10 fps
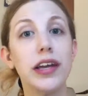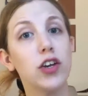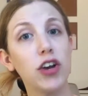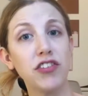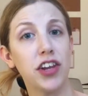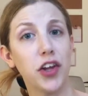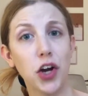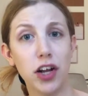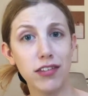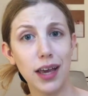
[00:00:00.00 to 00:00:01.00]
interested in the
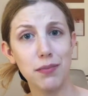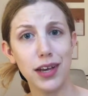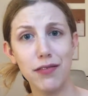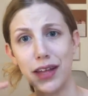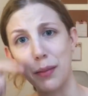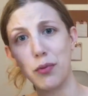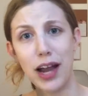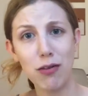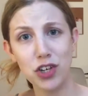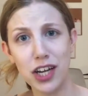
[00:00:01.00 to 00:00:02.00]
concept of like
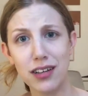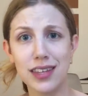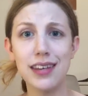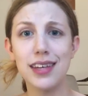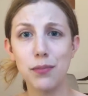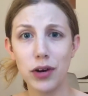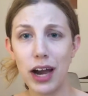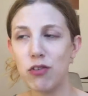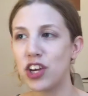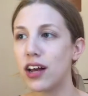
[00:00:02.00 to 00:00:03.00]
brow gel, tinted
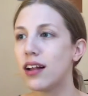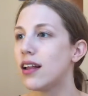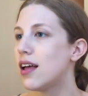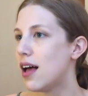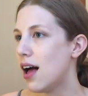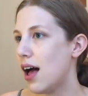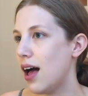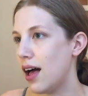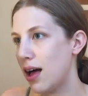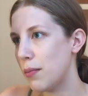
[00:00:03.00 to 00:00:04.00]
brow gel.
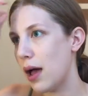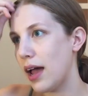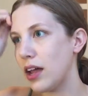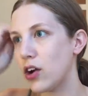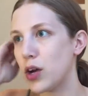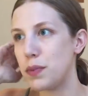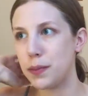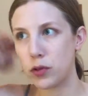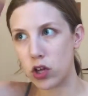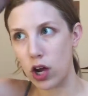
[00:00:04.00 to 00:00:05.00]
I heard
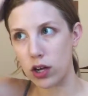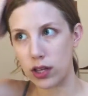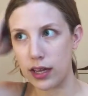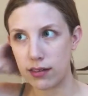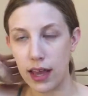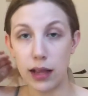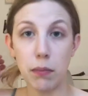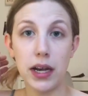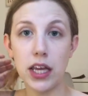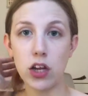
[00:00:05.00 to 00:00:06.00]
people saying
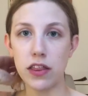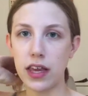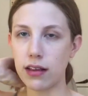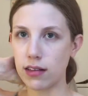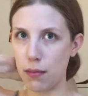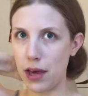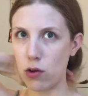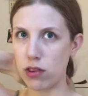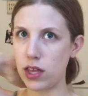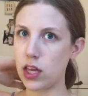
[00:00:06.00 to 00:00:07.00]
many good things
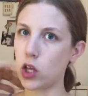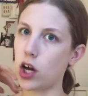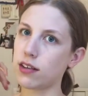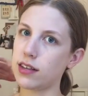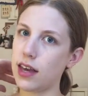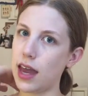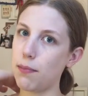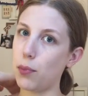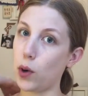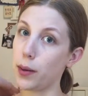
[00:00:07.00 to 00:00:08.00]
about the
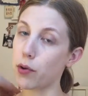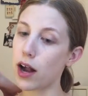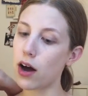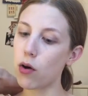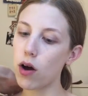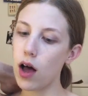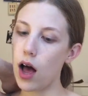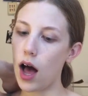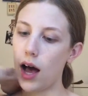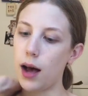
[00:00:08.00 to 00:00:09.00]
Glossier Boy Brow.
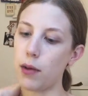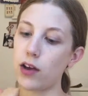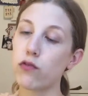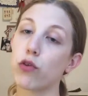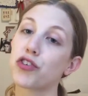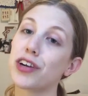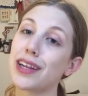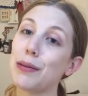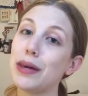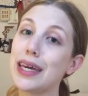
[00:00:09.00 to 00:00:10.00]

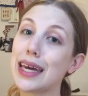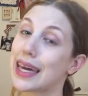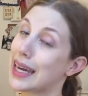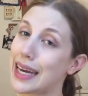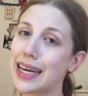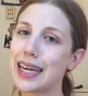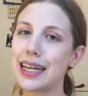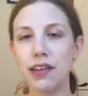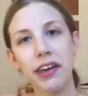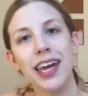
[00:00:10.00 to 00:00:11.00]
Unfortunately, being a
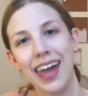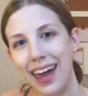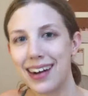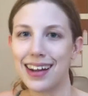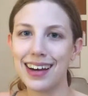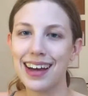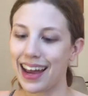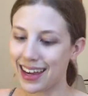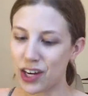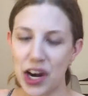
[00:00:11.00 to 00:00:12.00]
Canadian living in Canada, I
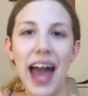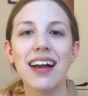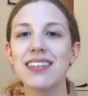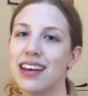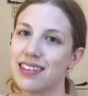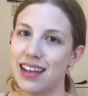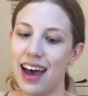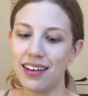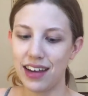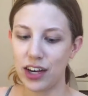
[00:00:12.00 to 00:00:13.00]
cannot access
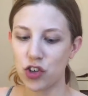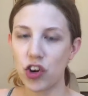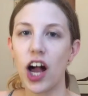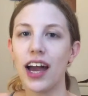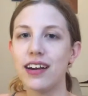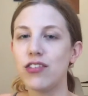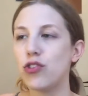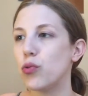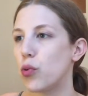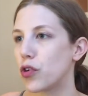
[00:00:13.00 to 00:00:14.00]
that. I tried
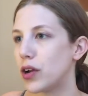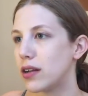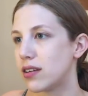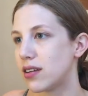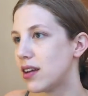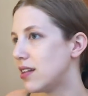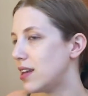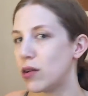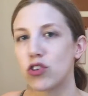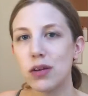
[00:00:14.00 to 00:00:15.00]
to order it. They
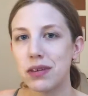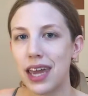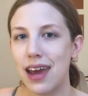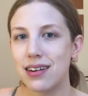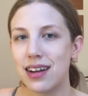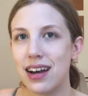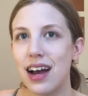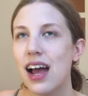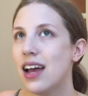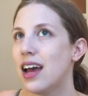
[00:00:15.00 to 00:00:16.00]
don't ship to
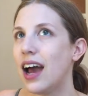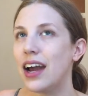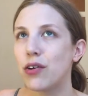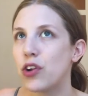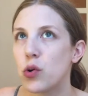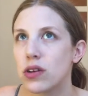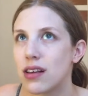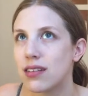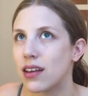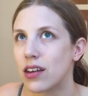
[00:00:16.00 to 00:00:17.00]
Canada. I don't know where they
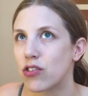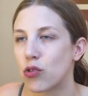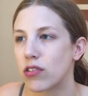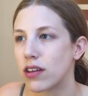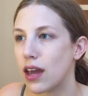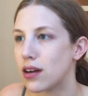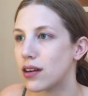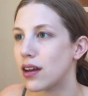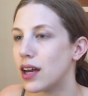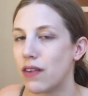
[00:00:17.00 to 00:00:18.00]
sell it in stores in
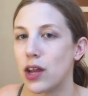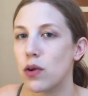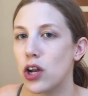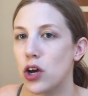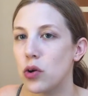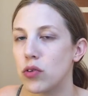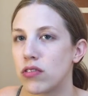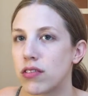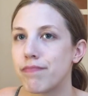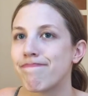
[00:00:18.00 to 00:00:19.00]
Canada. If anyone
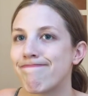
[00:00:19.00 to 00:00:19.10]
knows,